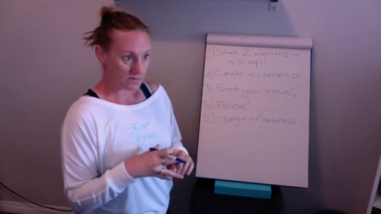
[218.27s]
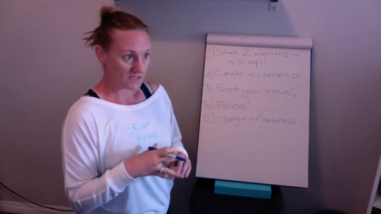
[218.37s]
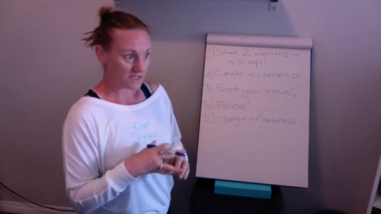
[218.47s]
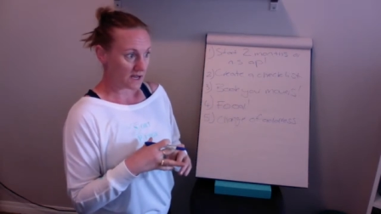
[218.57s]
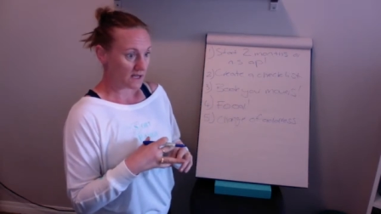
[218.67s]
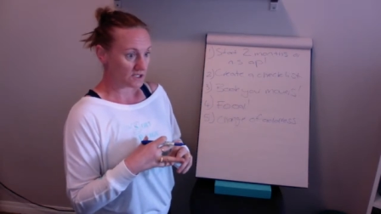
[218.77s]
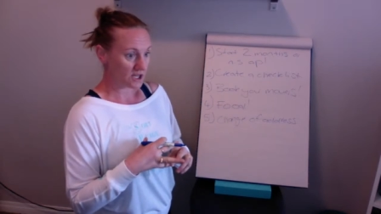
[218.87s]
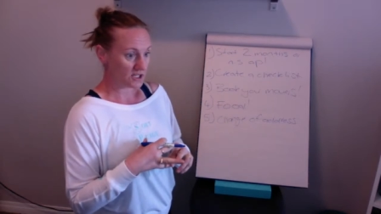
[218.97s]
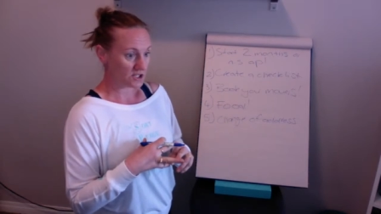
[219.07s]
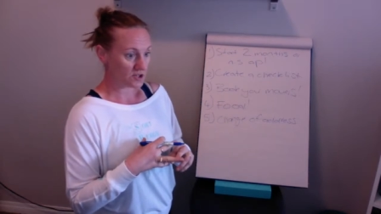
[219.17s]
Start
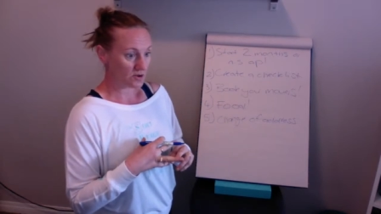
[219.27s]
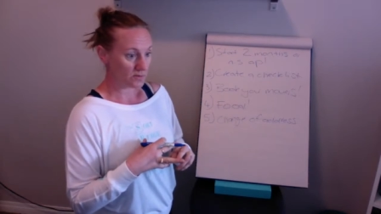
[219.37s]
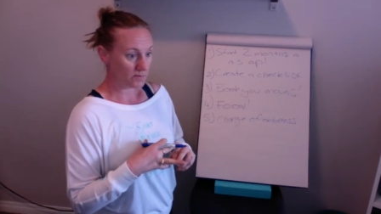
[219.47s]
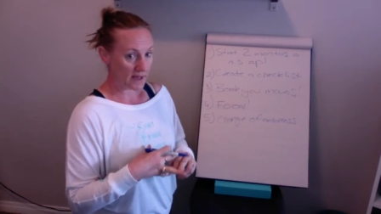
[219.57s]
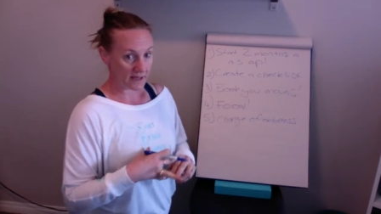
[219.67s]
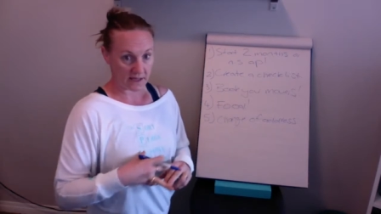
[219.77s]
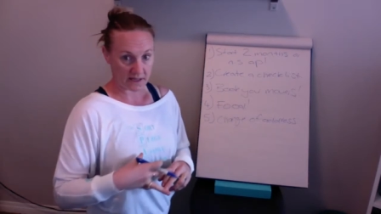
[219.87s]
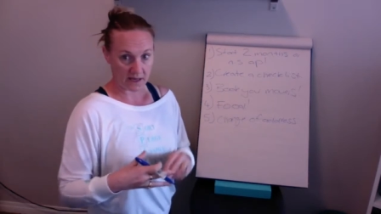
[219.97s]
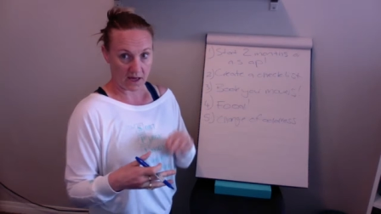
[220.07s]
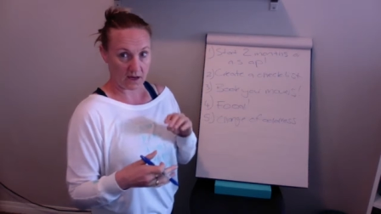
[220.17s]
changing your bank
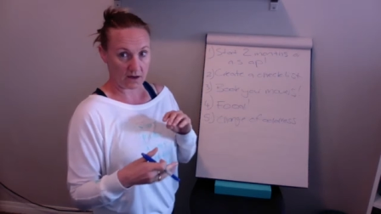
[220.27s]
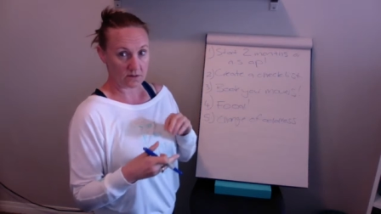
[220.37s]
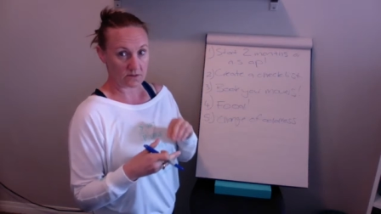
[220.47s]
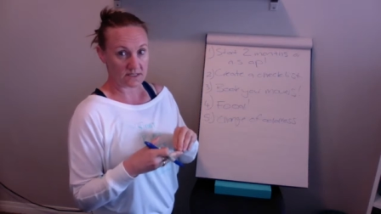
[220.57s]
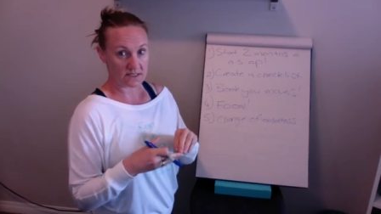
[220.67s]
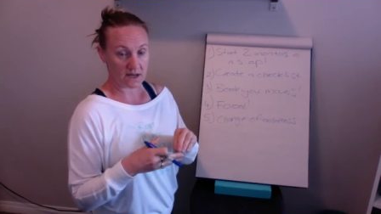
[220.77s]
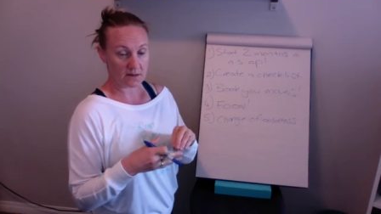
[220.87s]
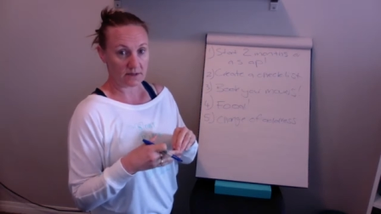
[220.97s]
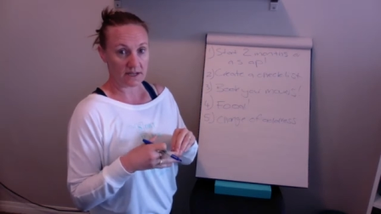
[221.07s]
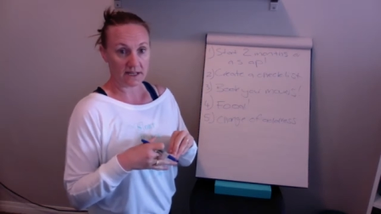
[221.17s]
accounts,
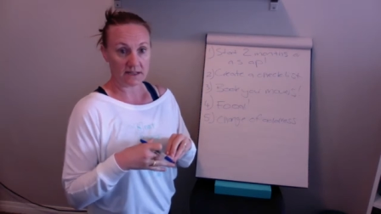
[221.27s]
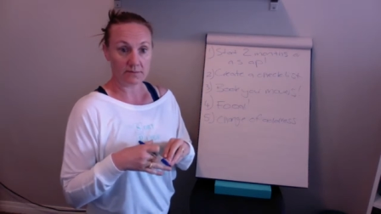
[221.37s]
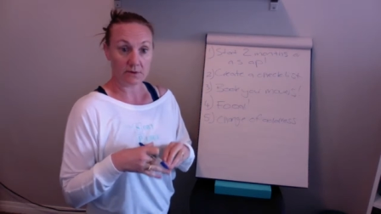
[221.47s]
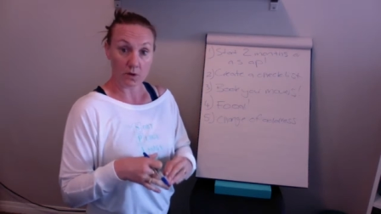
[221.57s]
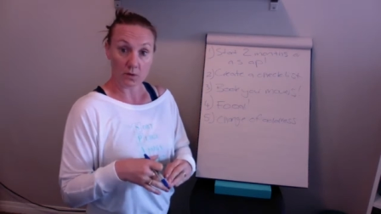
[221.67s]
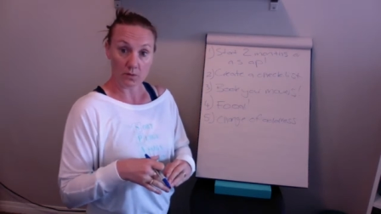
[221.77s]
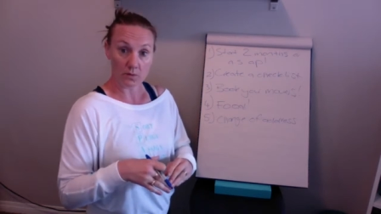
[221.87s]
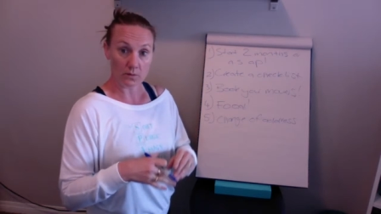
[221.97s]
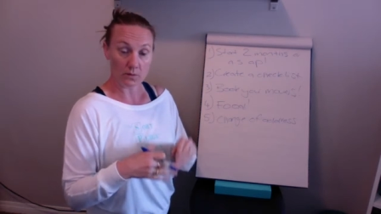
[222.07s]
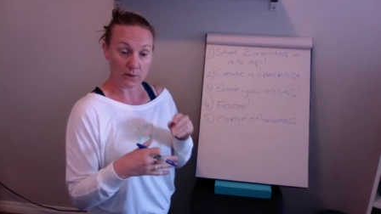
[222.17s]
letting them know
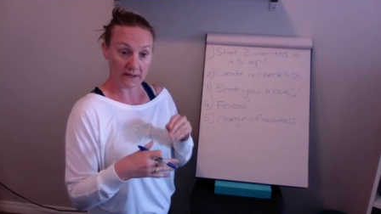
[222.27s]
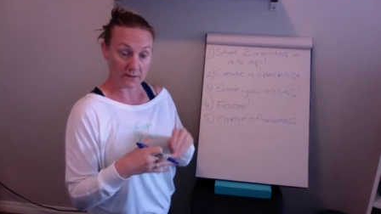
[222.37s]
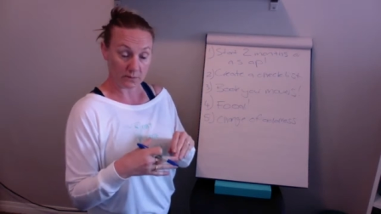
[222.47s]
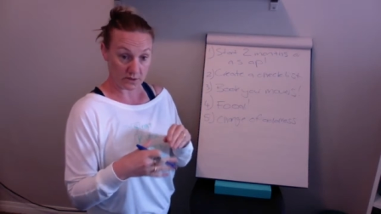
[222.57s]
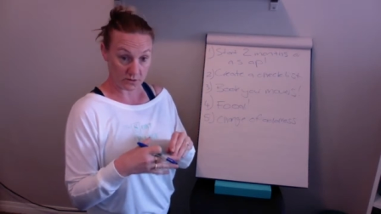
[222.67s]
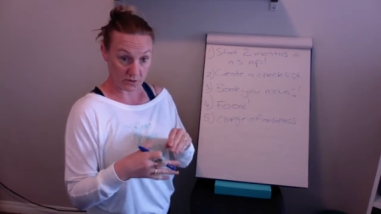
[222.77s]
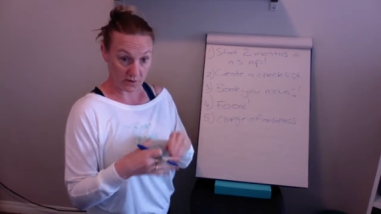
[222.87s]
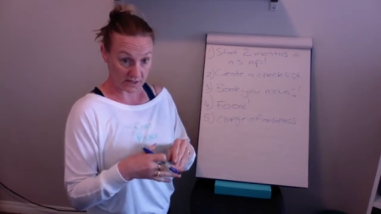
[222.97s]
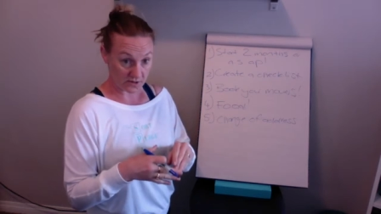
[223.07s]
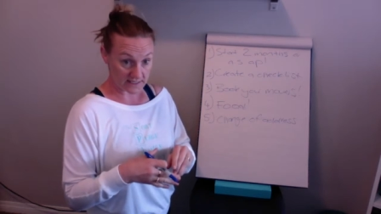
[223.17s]
what your new
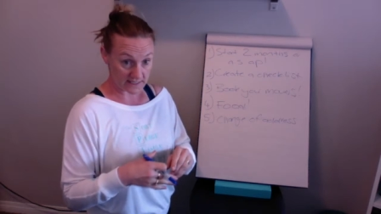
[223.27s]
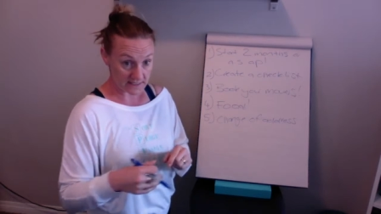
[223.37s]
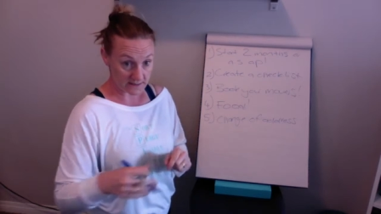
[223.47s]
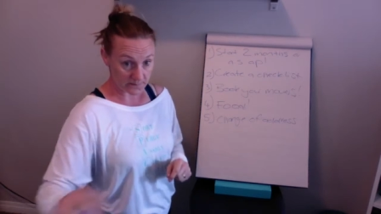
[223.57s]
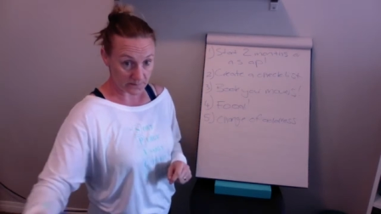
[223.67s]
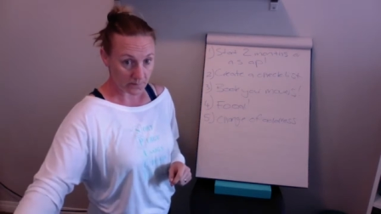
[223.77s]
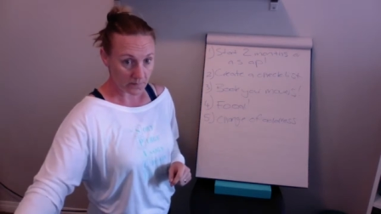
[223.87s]
address is.